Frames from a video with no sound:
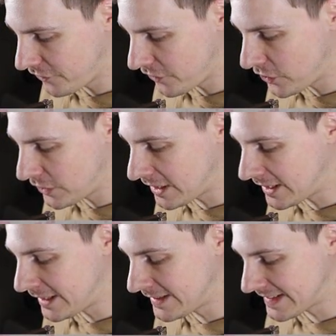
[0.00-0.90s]
Full
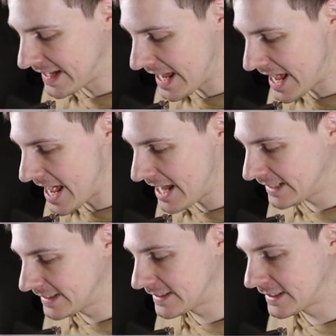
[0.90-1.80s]
Art
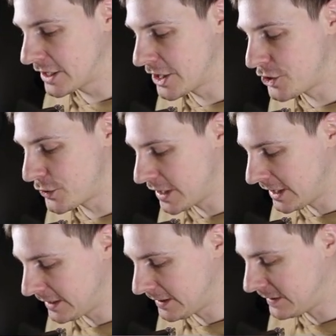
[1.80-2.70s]

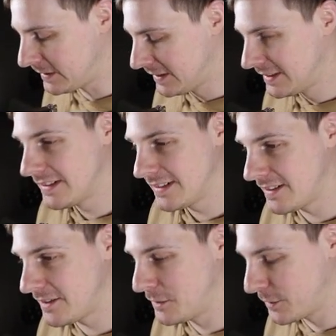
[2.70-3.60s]
Excadrill.
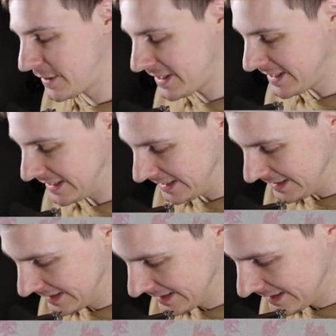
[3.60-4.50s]
All right.
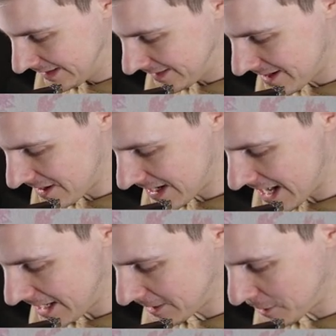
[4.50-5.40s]

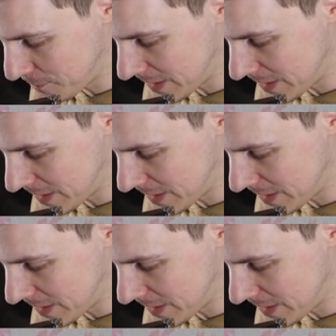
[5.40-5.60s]
Okay, not